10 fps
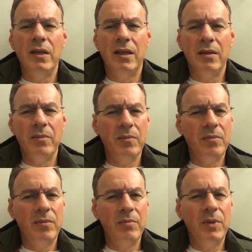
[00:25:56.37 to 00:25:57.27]
at the
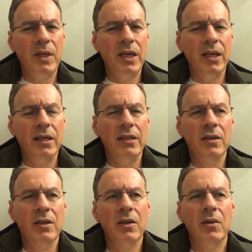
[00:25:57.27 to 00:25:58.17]
beginning,
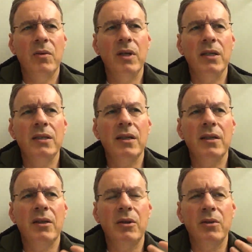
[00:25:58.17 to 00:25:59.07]
when I
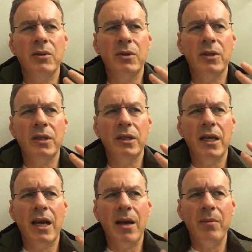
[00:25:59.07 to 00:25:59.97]
said that there's the
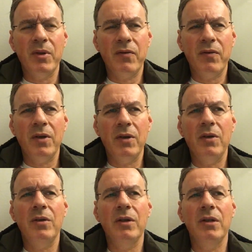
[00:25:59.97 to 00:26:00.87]

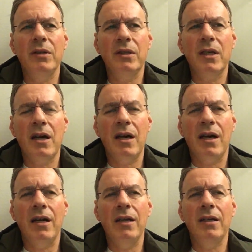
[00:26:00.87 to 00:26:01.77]
atmosphere and the
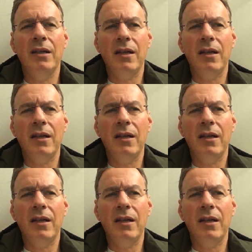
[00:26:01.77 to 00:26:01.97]
sky and the